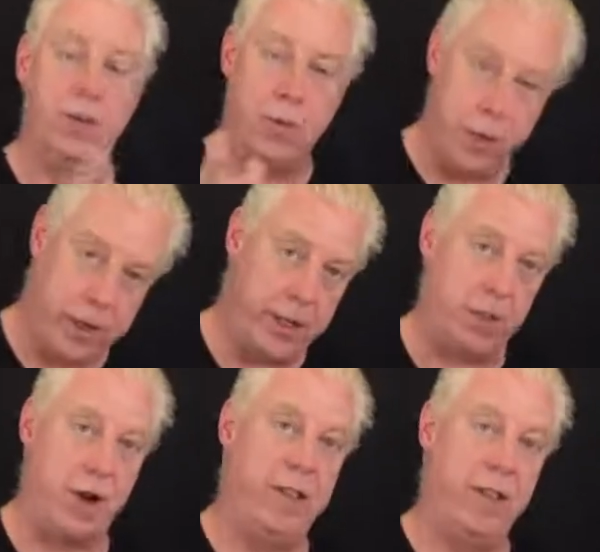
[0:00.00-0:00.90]

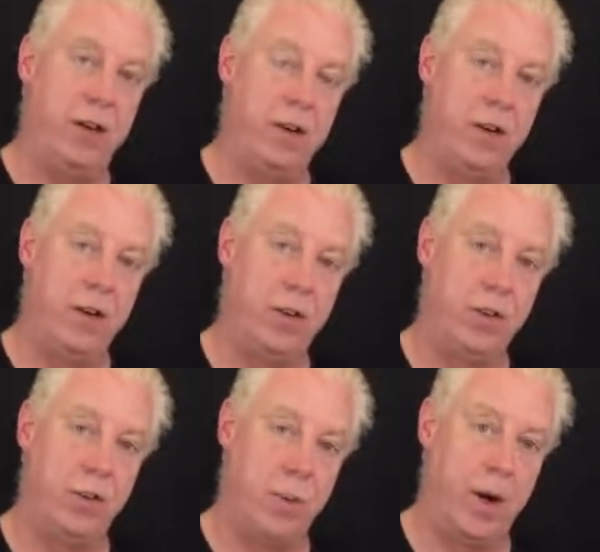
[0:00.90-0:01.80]
retrain their
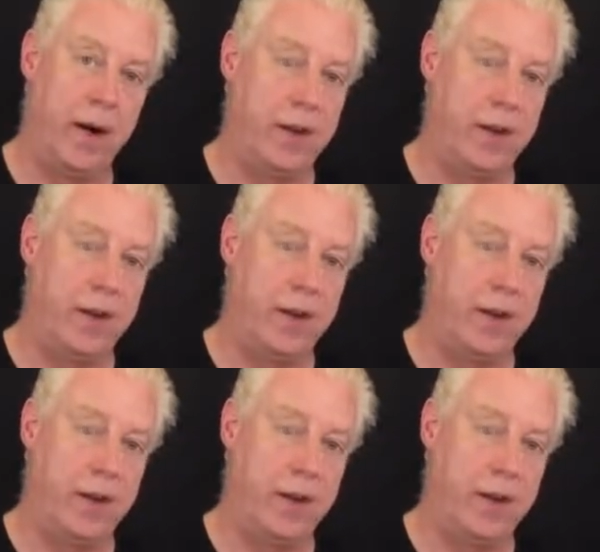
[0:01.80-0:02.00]
unconscious mind.